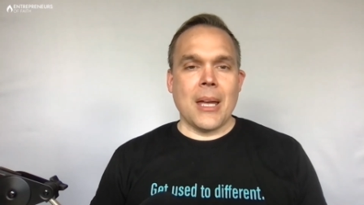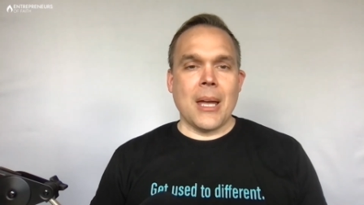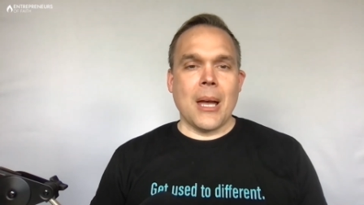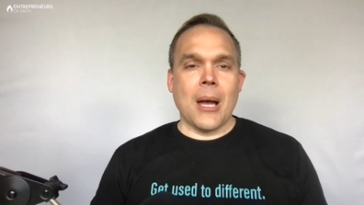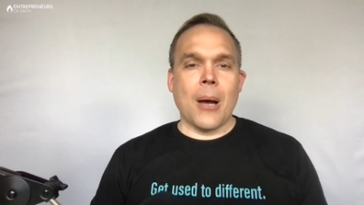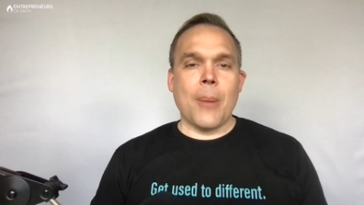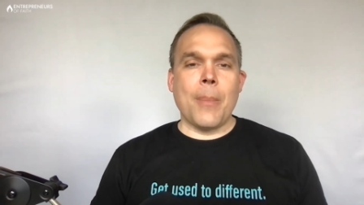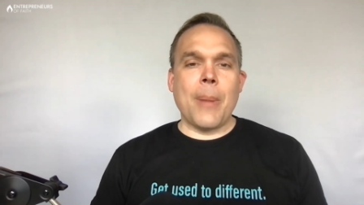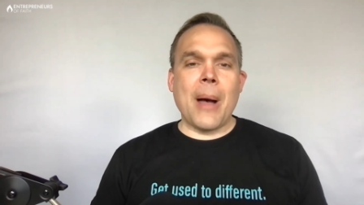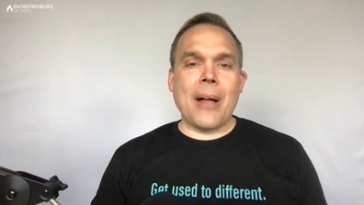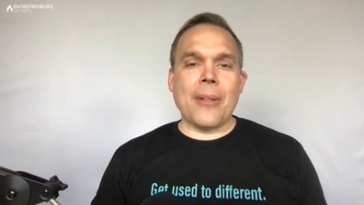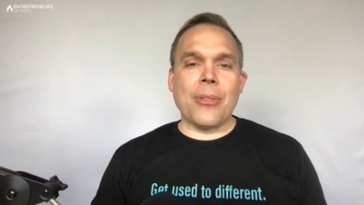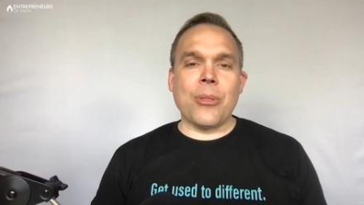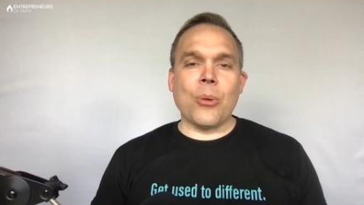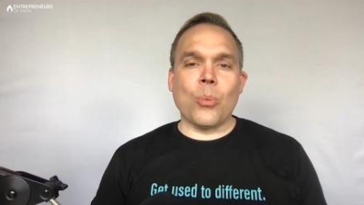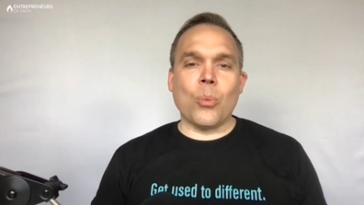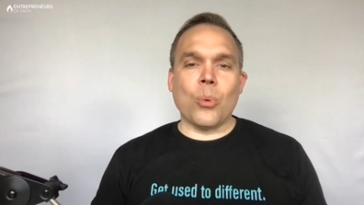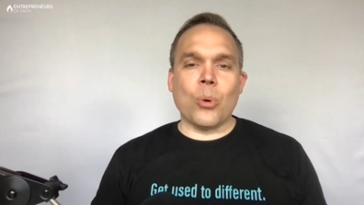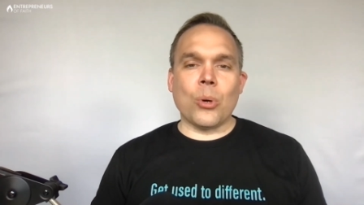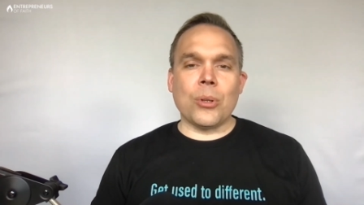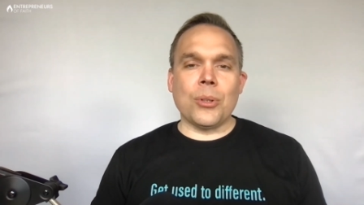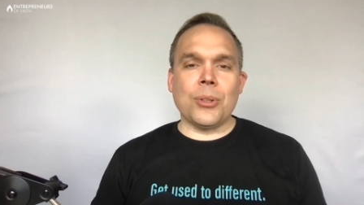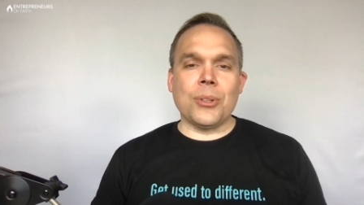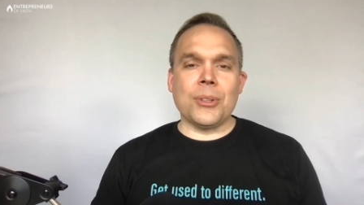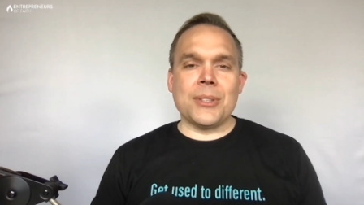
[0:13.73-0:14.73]
about the
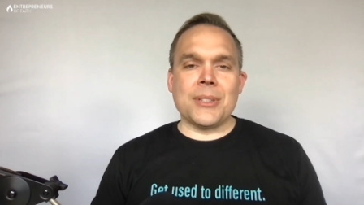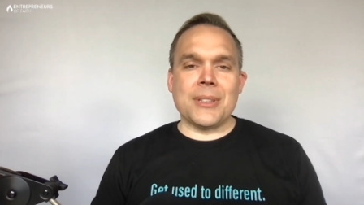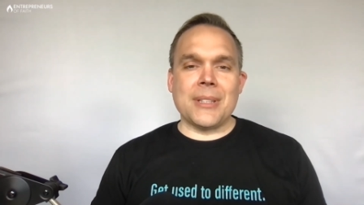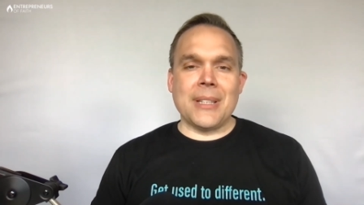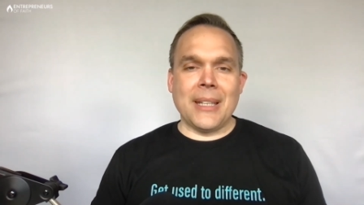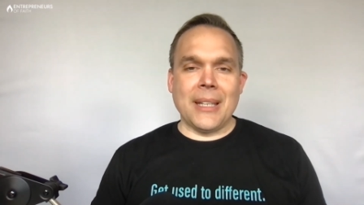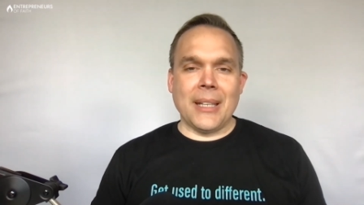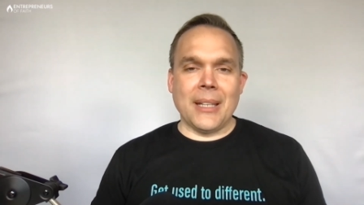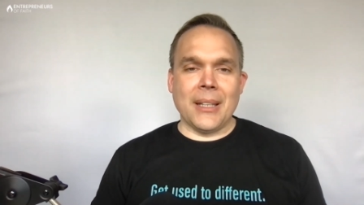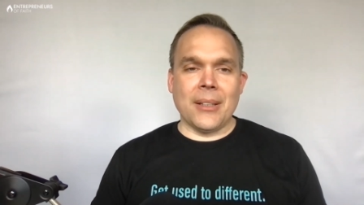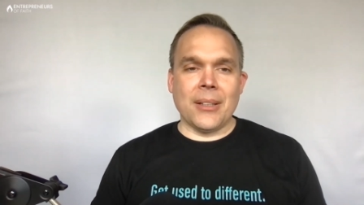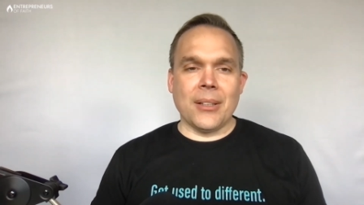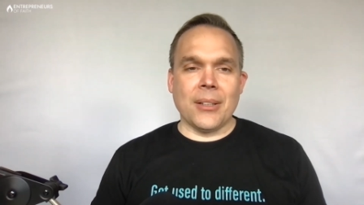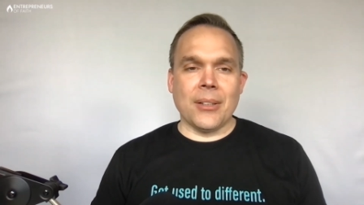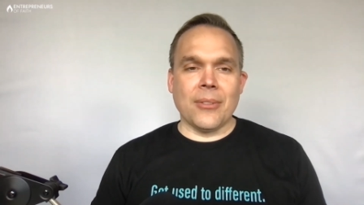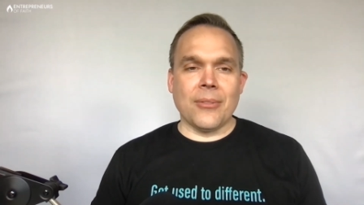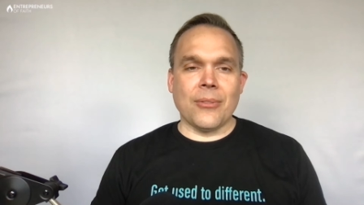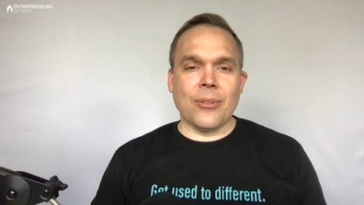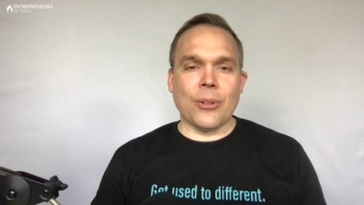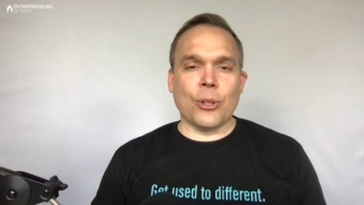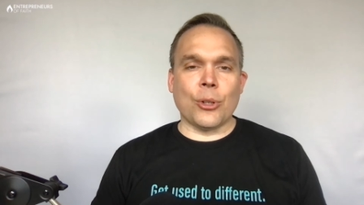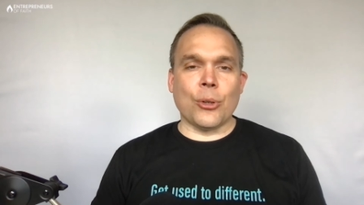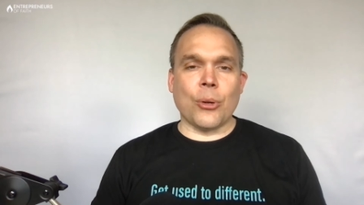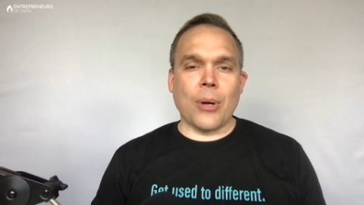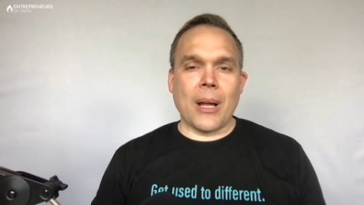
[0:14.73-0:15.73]
world's need
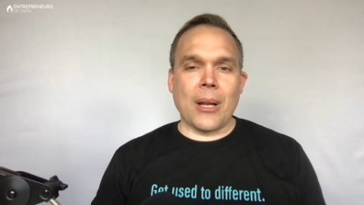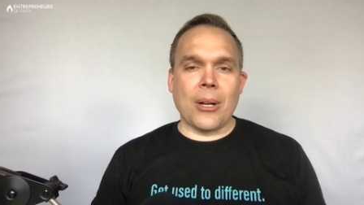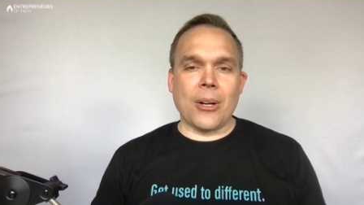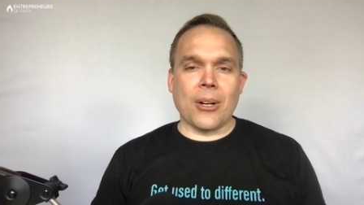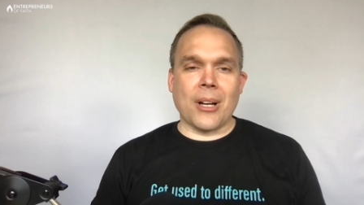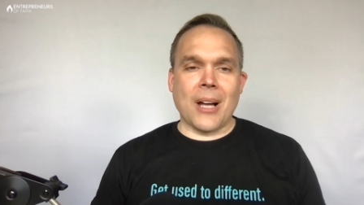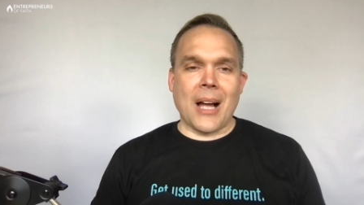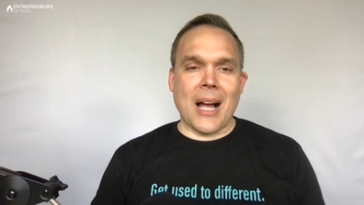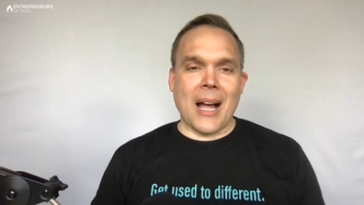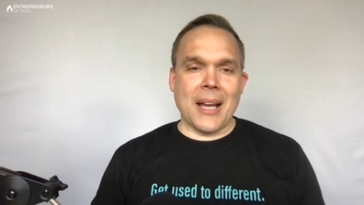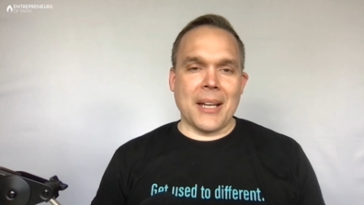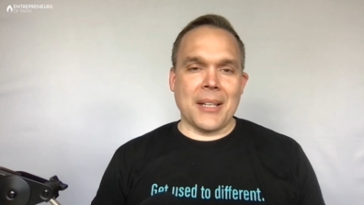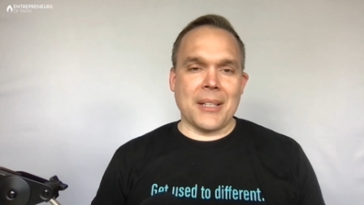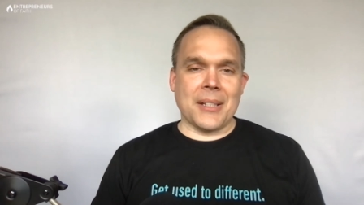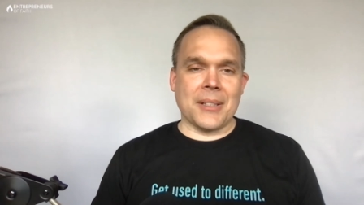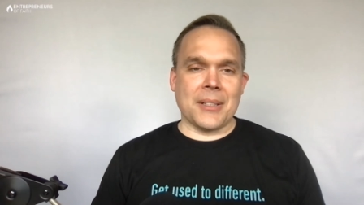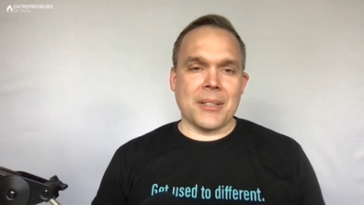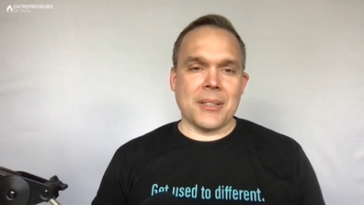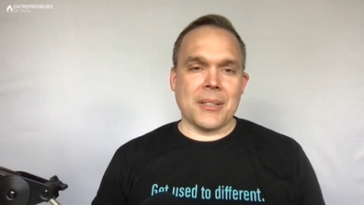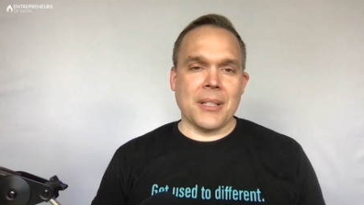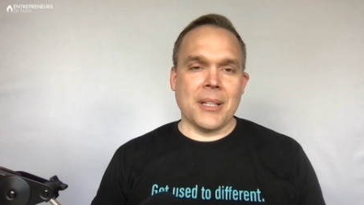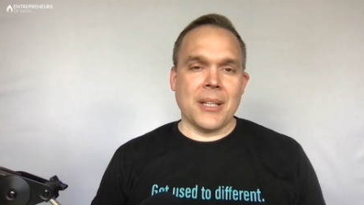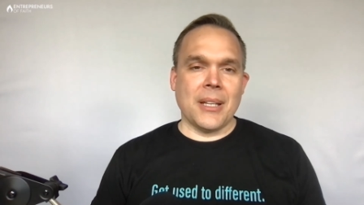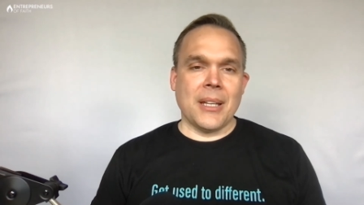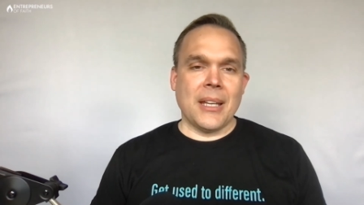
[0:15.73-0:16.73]
for greater kindness.